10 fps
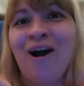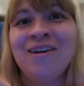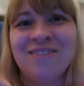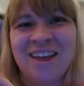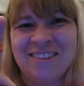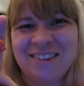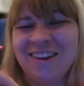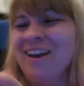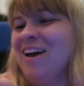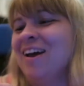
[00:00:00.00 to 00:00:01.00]
private.
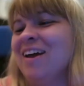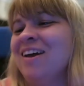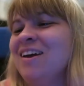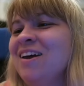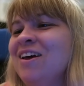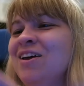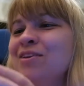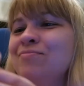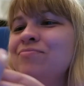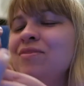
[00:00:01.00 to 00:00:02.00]

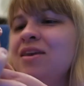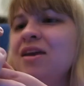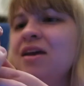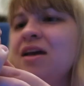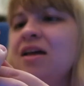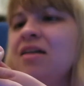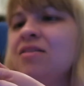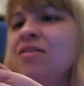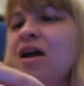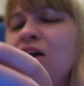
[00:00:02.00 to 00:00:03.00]
Yeah,
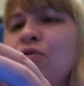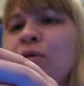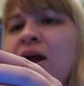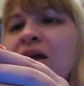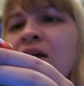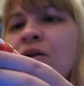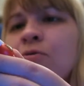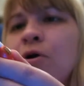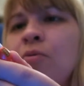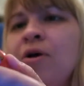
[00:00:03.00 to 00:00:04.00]
it's not great,
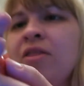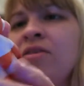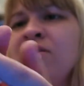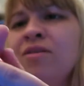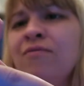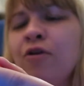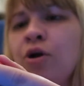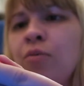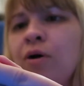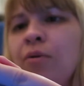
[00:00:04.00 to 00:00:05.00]
Kid Robot. This isn't
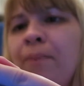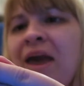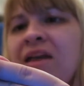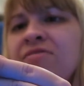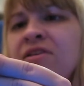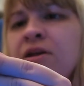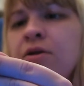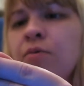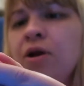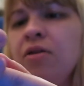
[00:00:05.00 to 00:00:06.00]
very well
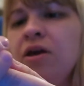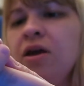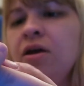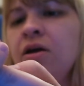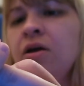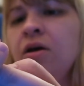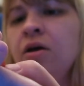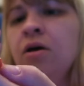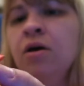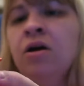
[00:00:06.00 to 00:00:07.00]
painted, really.
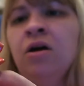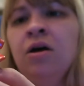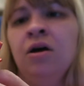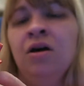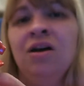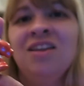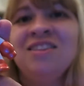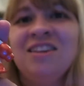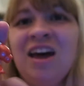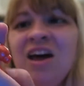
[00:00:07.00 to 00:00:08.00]

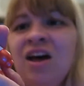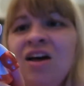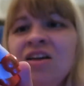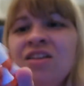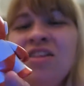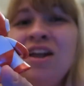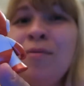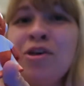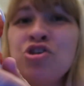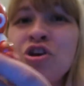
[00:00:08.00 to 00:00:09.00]
Nah,
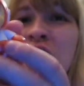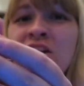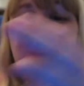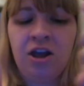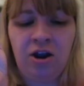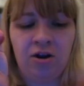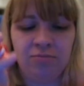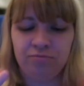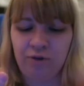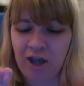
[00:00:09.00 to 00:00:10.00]
looking a bit shoddy
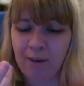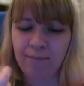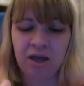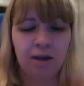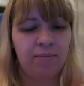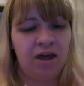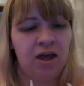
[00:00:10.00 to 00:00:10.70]
here. We got Mega